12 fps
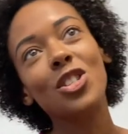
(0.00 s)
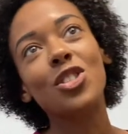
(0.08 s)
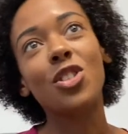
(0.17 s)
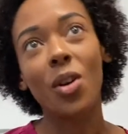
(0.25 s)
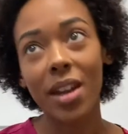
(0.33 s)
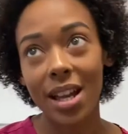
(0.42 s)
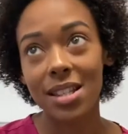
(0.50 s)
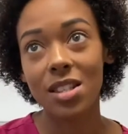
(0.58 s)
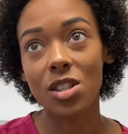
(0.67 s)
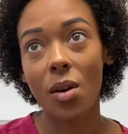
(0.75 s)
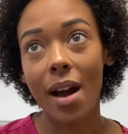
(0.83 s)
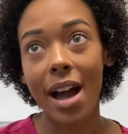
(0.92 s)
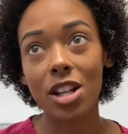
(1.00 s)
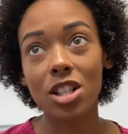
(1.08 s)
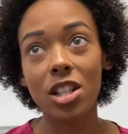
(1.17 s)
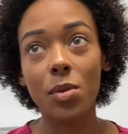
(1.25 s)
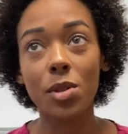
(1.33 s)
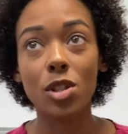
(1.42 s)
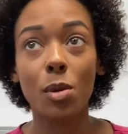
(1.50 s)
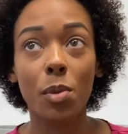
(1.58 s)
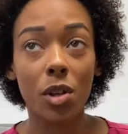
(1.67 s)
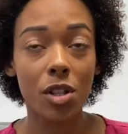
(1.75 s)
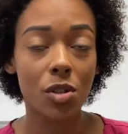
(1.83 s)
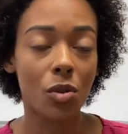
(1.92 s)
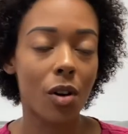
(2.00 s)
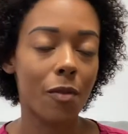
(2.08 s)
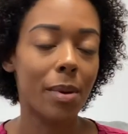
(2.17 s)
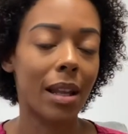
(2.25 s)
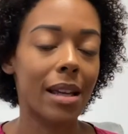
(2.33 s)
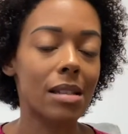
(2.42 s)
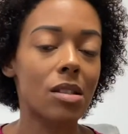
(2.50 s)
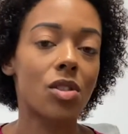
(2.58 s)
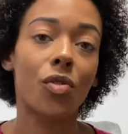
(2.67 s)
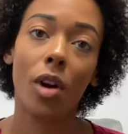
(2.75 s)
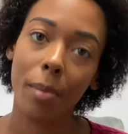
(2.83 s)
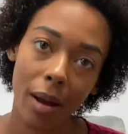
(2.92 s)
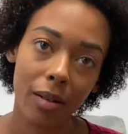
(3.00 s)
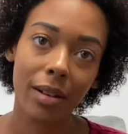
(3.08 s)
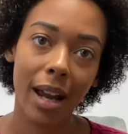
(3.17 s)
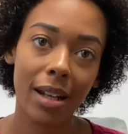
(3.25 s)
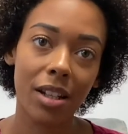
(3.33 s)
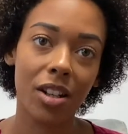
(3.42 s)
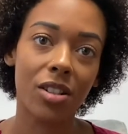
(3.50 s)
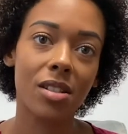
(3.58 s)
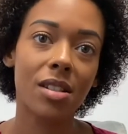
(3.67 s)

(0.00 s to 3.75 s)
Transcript: So yes. So I actually went to beauty school. I've been licensed for about 9 years.